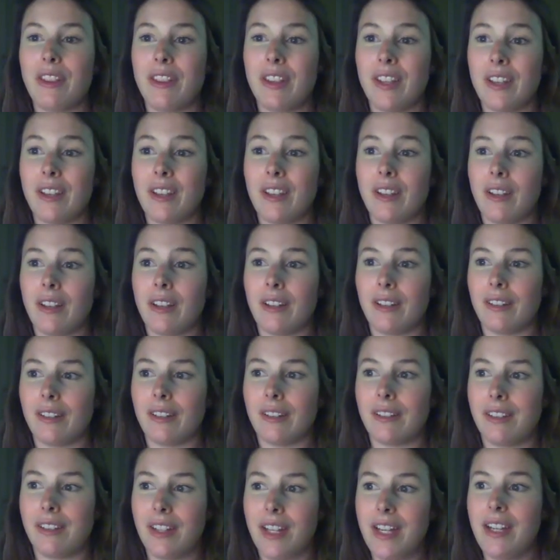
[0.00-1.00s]
the
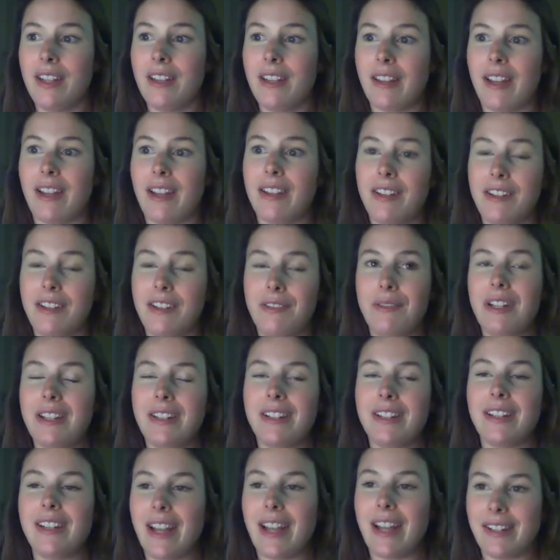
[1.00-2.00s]
thing that you
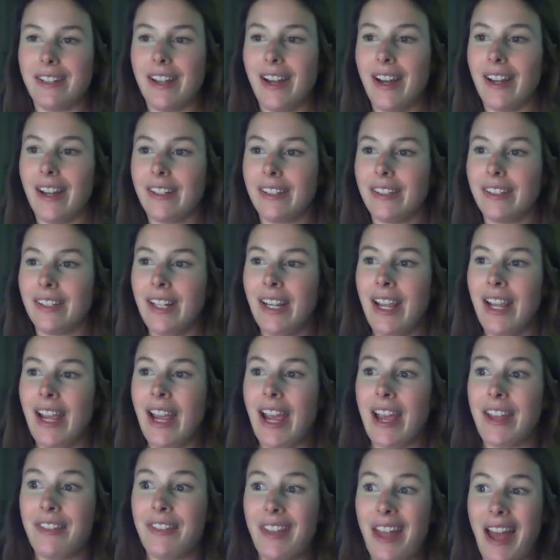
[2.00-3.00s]
need to get done.
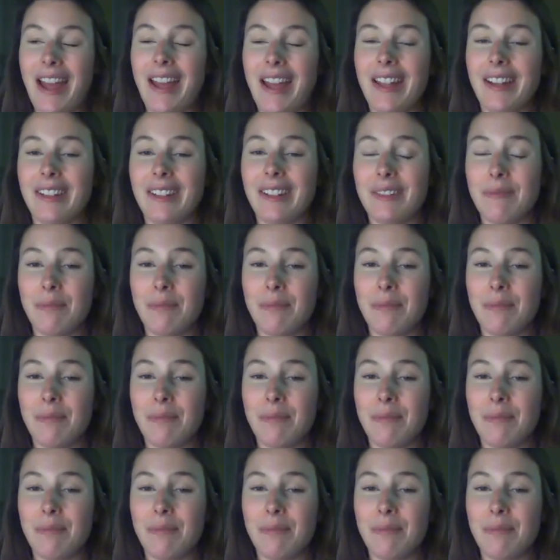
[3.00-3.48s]
And that